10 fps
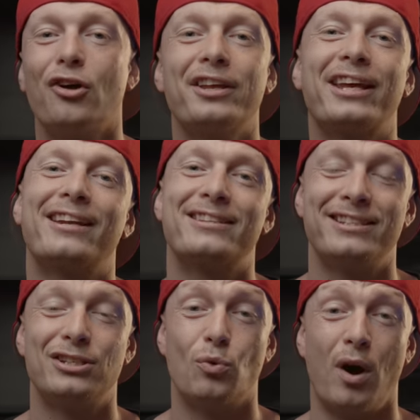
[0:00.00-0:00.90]
on the Canon
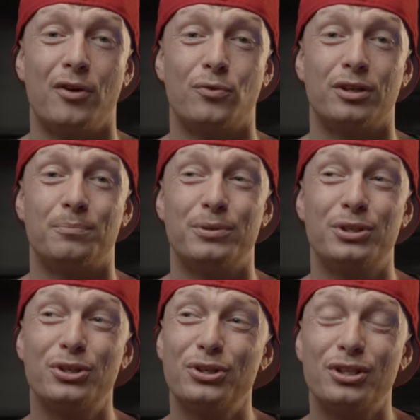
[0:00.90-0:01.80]
C200
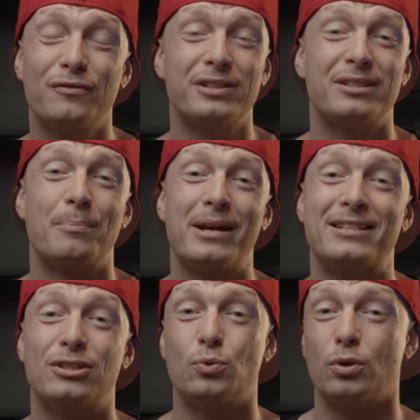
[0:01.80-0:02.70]
because of its
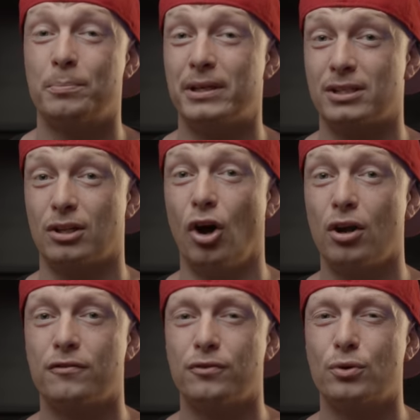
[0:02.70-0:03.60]
amazing dual pixel
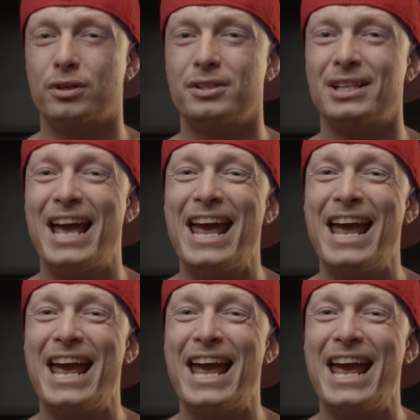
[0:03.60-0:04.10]
autofocus